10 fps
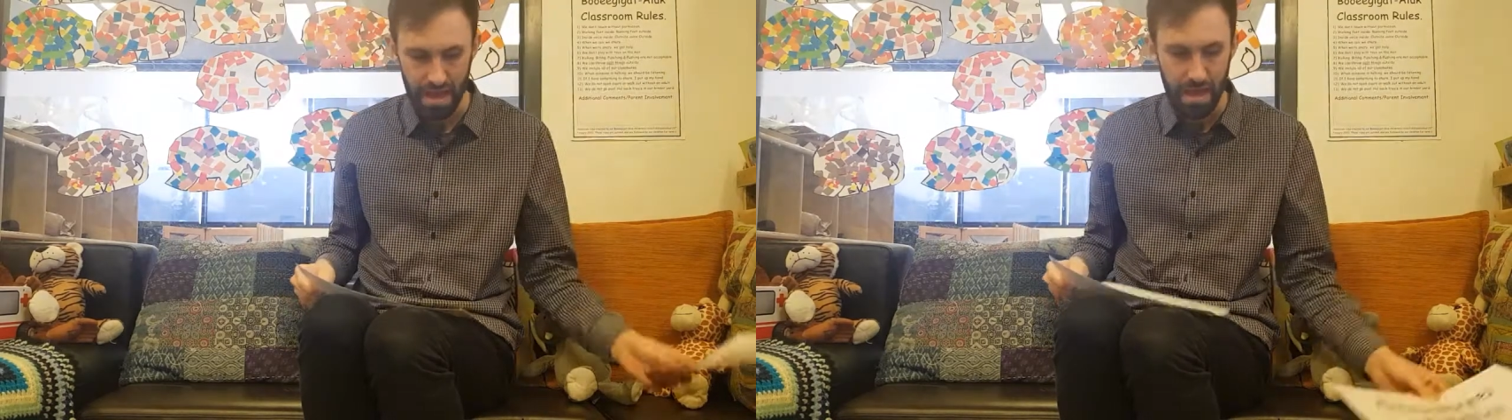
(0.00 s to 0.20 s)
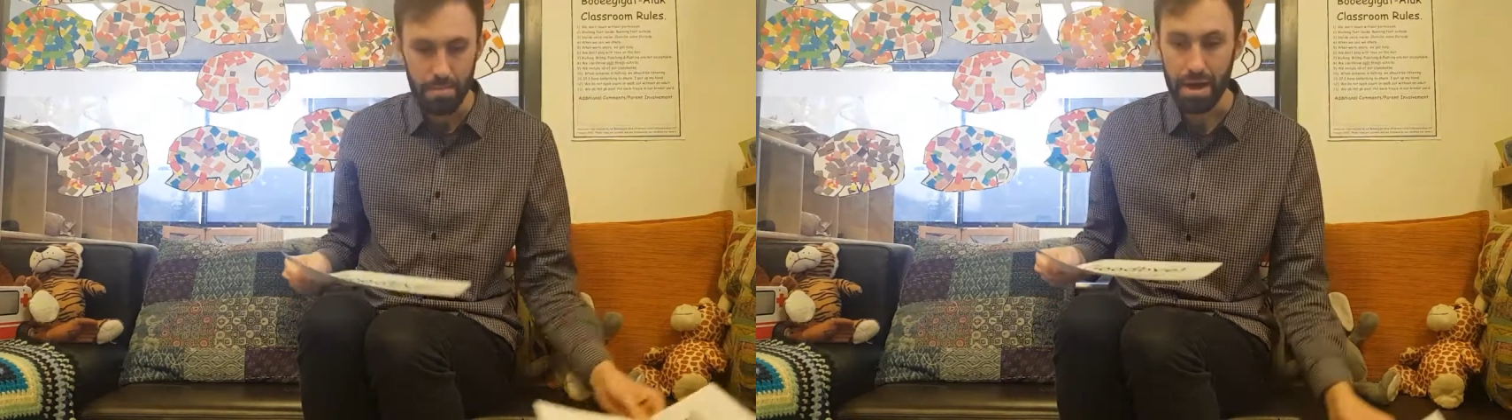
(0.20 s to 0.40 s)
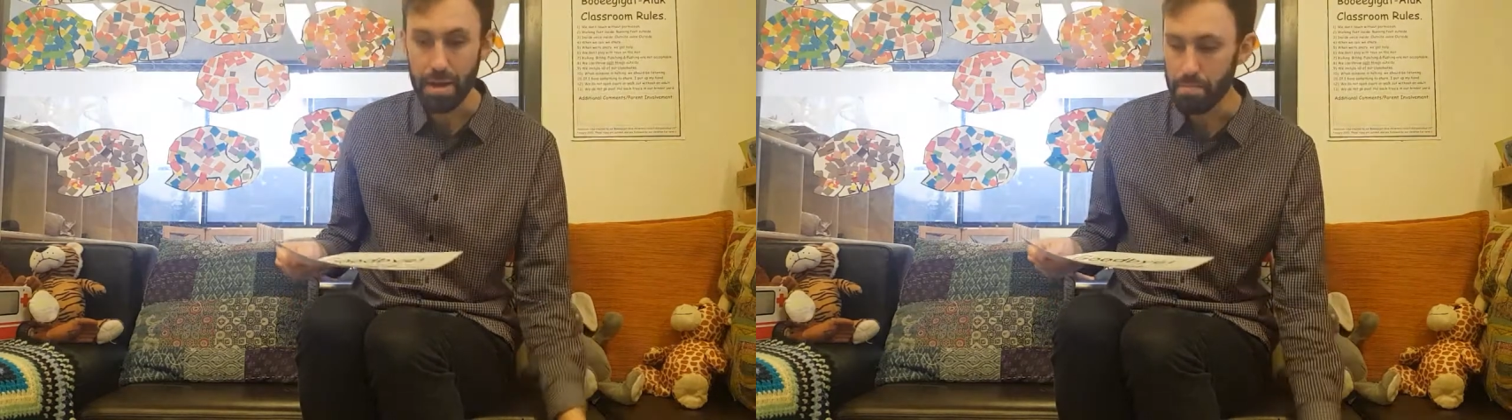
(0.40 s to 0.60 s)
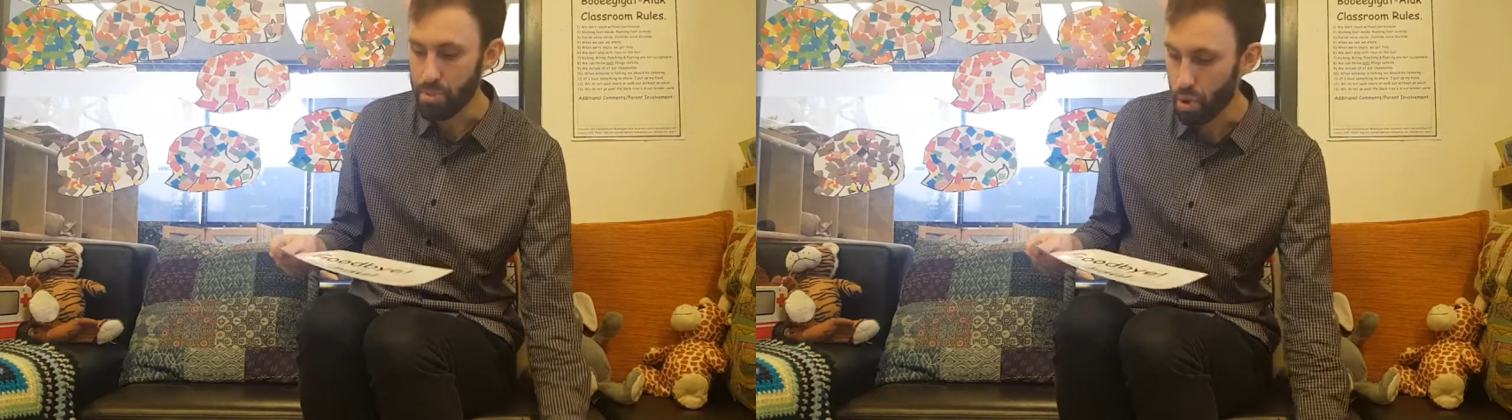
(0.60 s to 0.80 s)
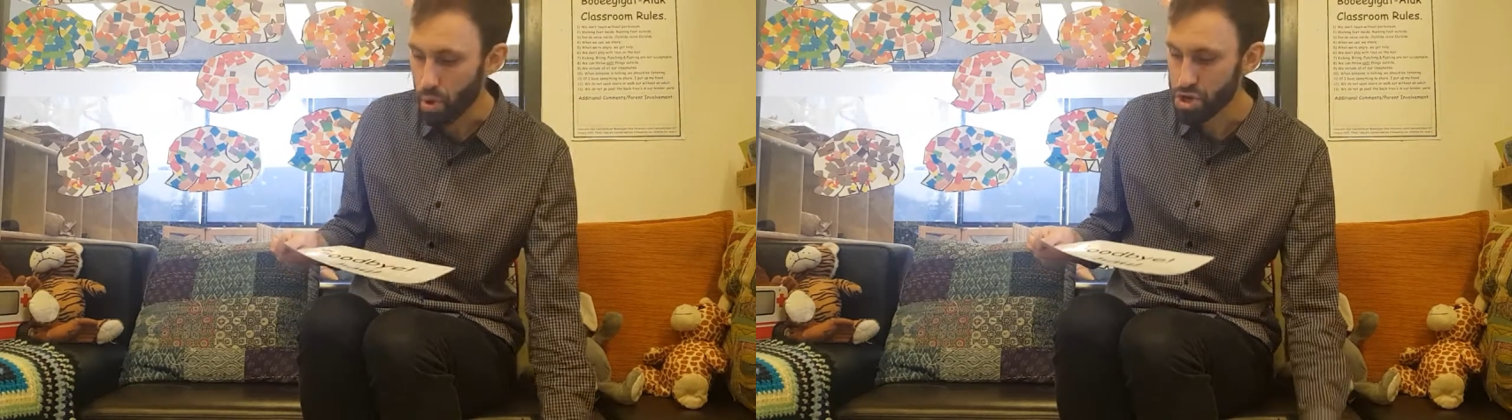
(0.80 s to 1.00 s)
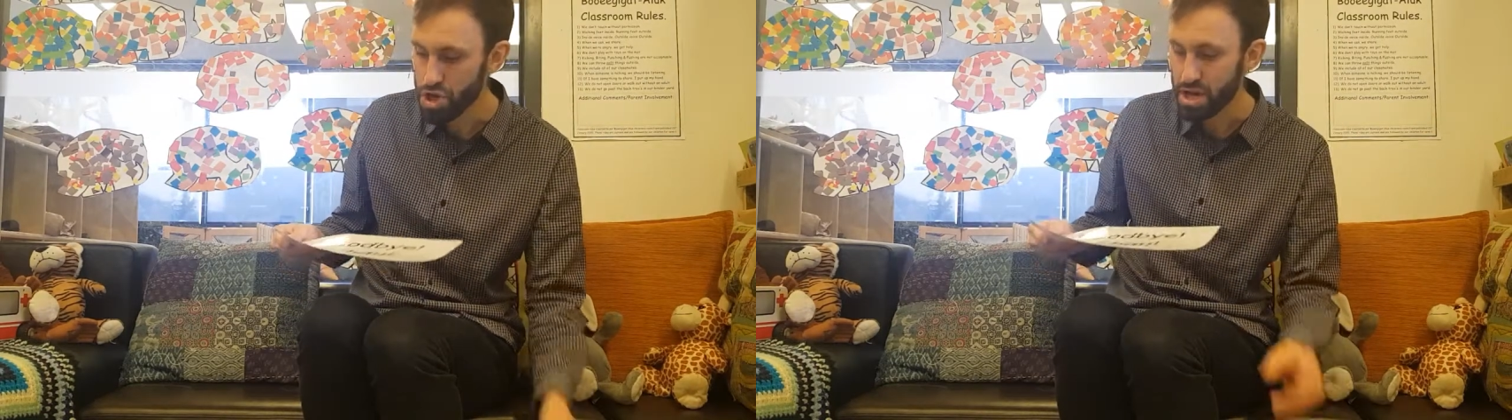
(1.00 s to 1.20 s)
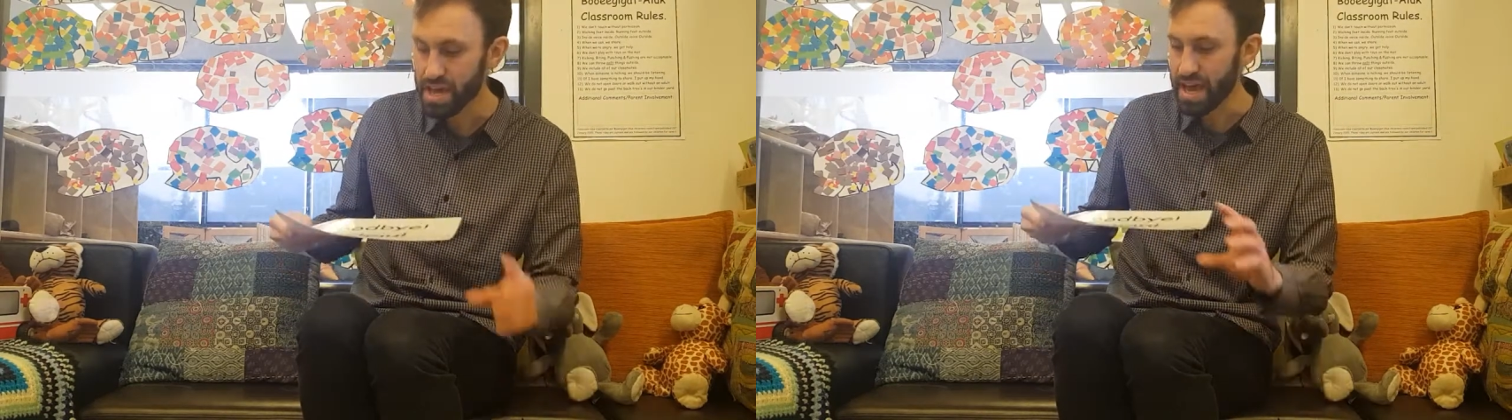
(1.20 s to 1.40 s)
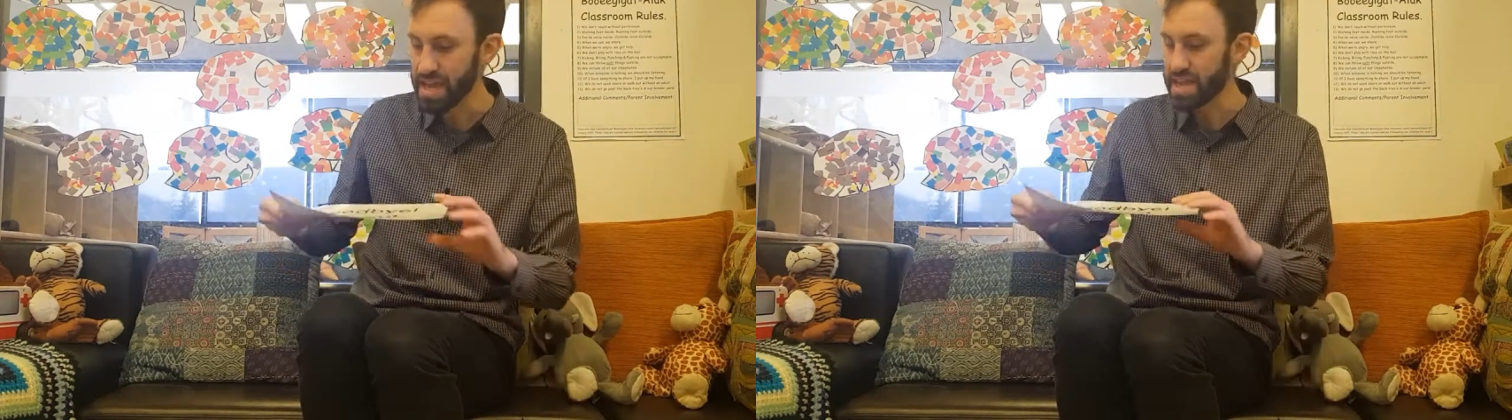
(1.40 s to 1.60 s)
But in
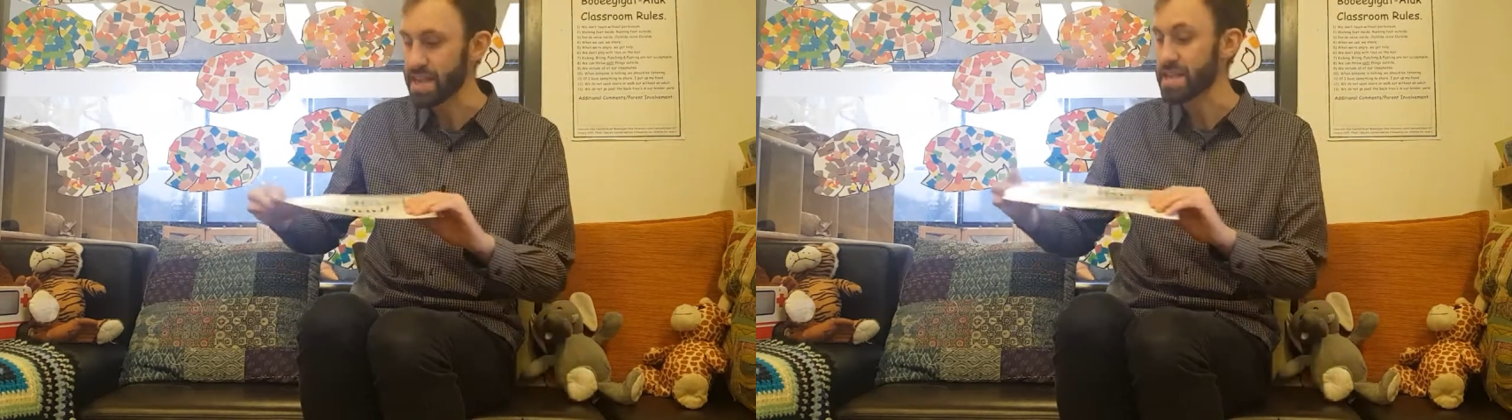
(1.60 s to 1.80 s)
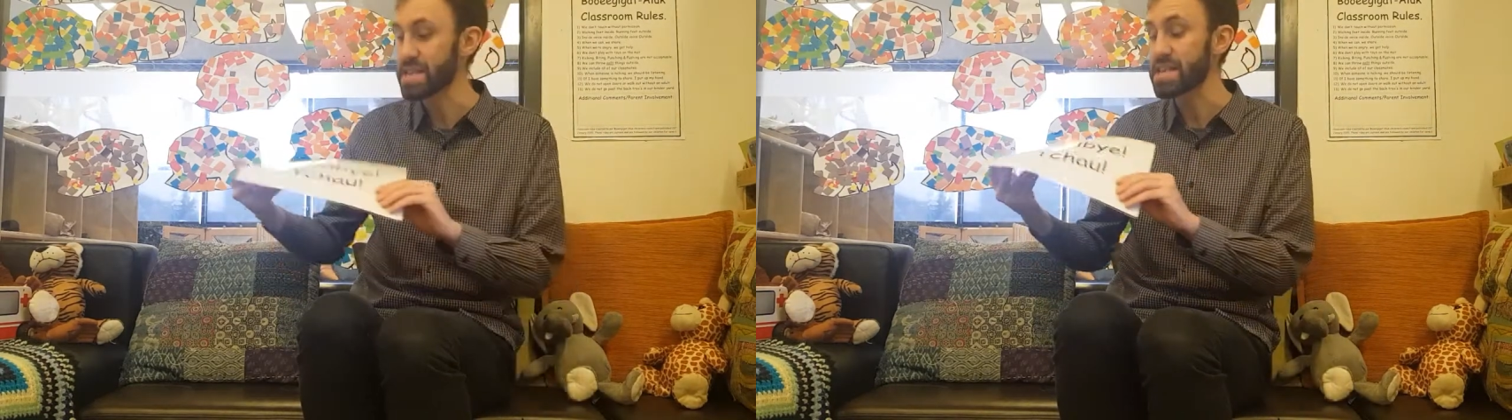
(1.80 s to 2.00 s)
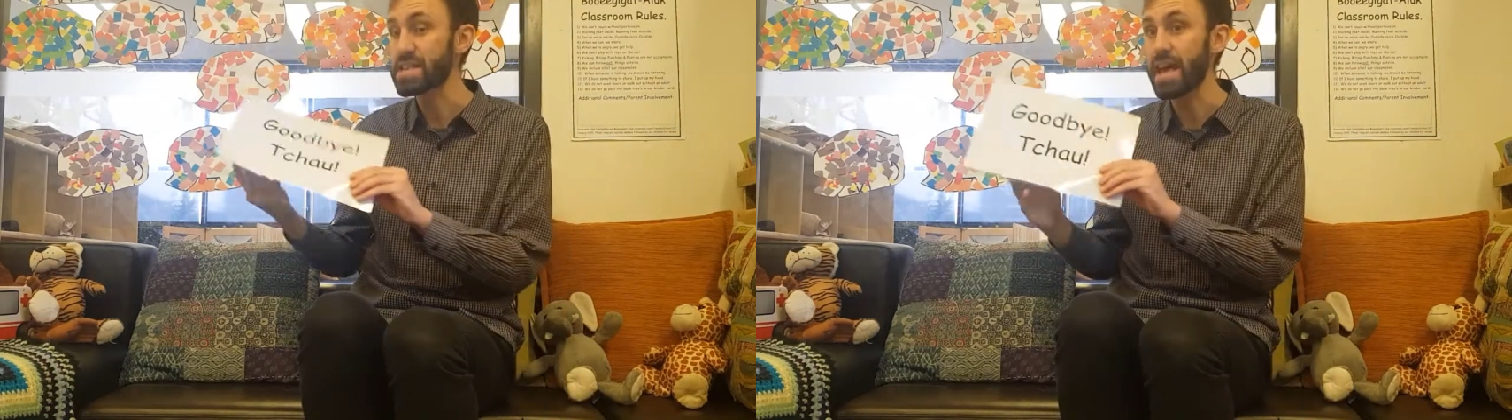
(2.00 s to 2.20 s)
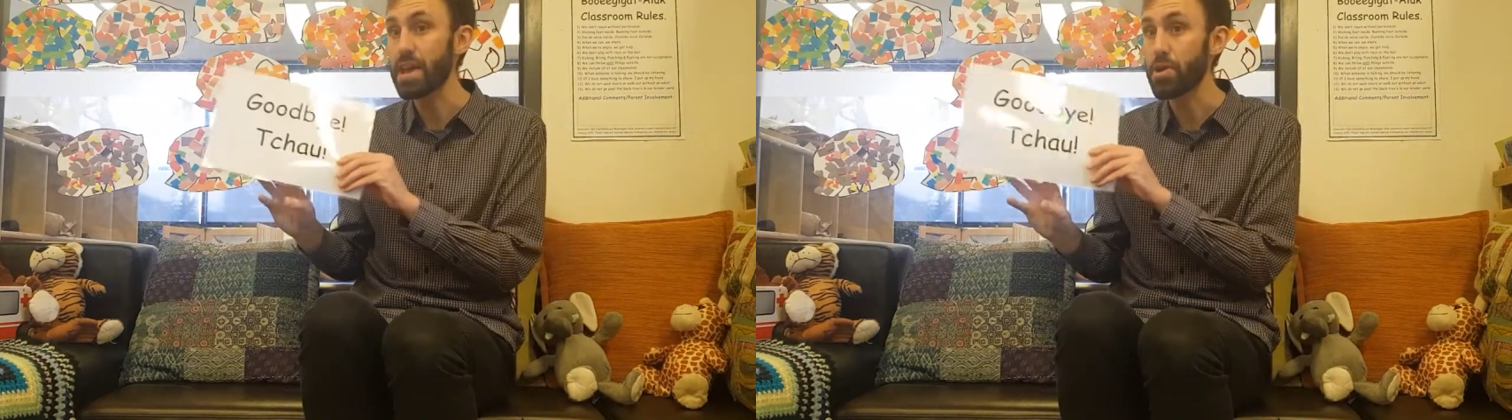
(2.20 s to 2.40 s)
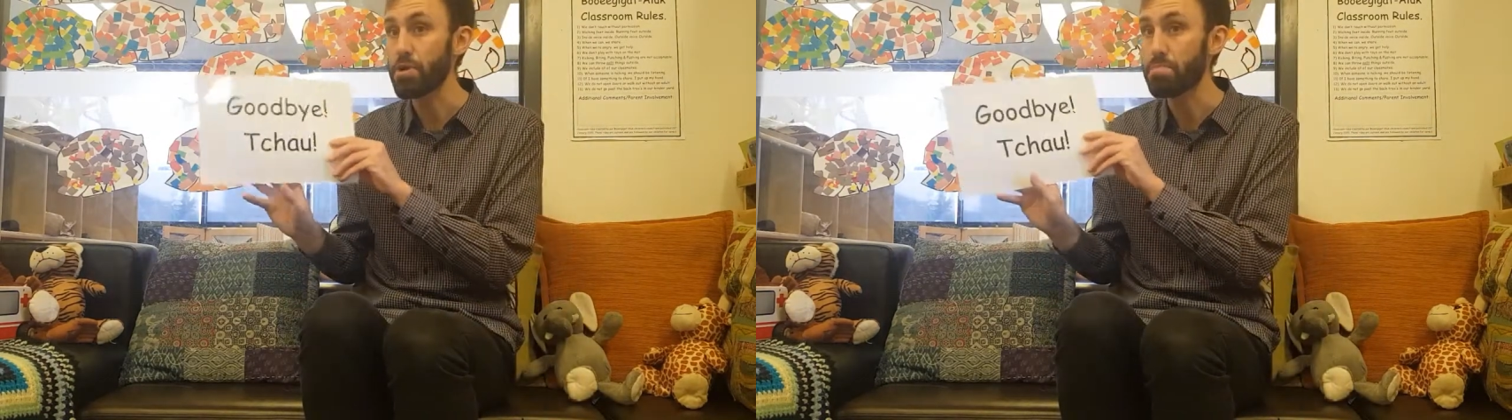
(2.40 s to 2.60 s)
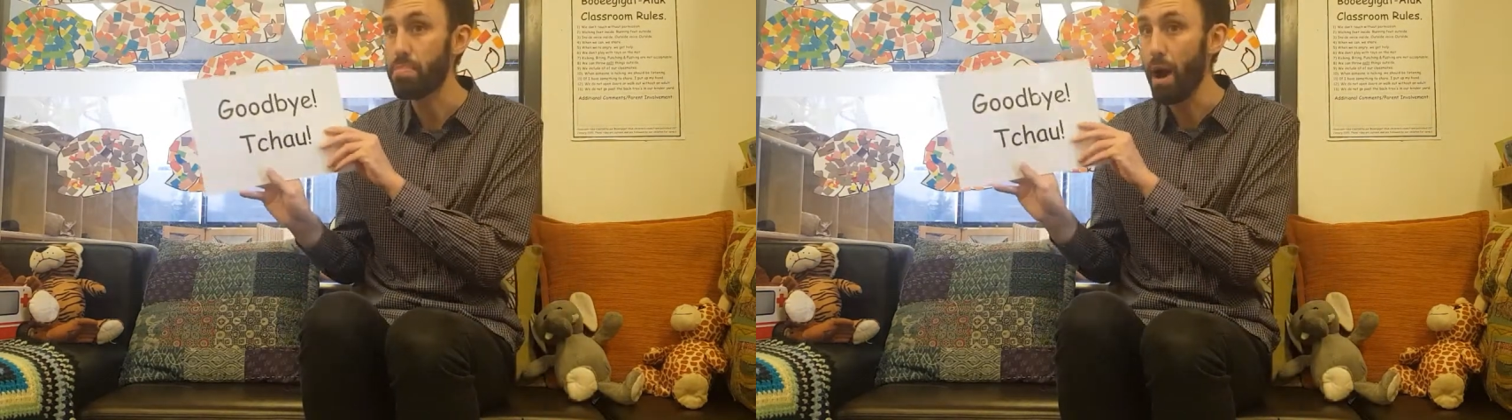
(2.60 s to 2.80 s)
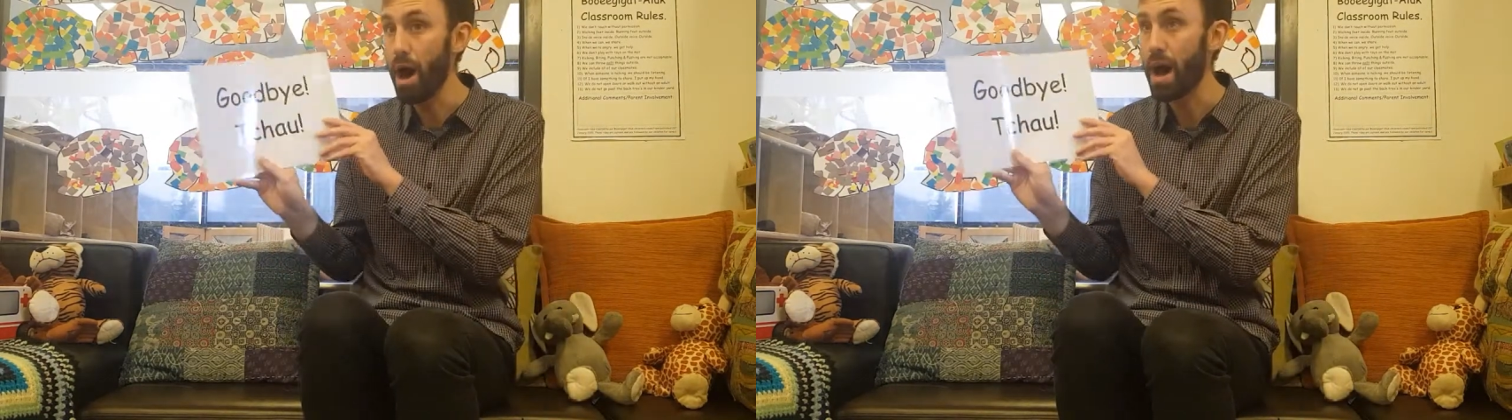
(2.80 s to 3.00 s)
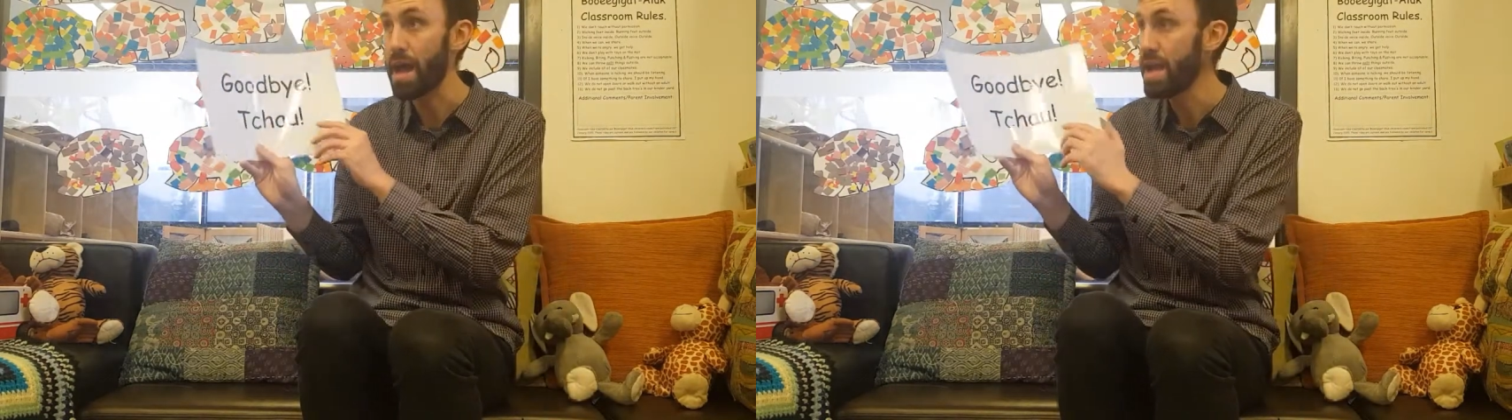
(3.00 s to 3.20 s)
Portuguese, to say
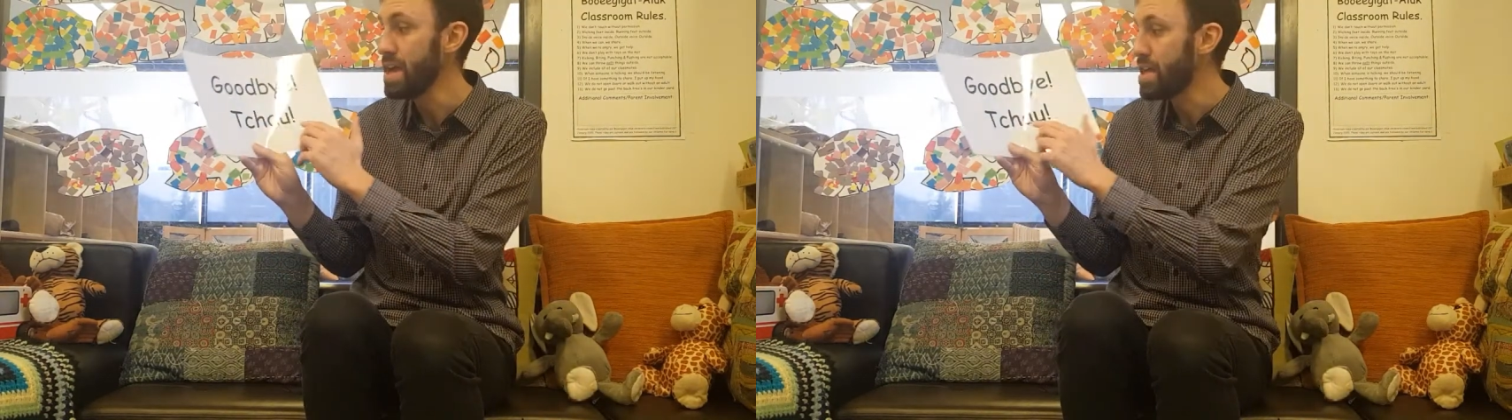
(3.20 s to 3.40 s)
goodbye,